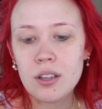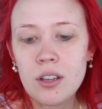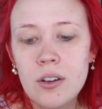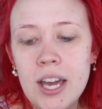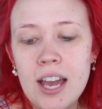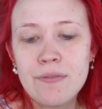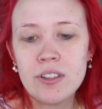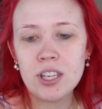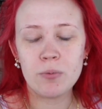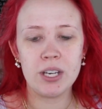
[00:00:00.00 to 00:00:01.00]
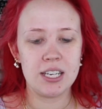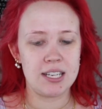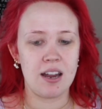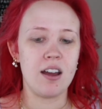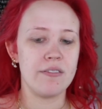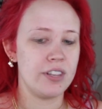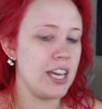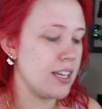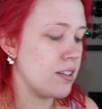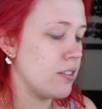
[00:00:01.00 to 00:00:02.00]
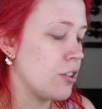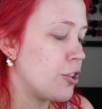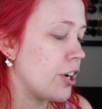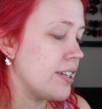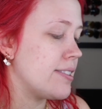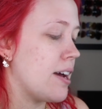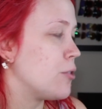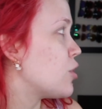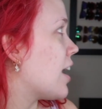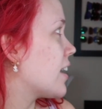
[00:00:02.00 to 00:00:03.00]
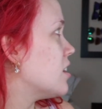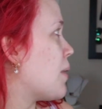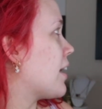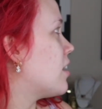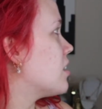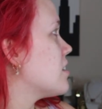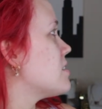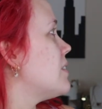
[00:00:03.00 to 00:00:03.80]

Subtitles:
Okay, I feel like we need to have like the Grease soundtrack in the background of this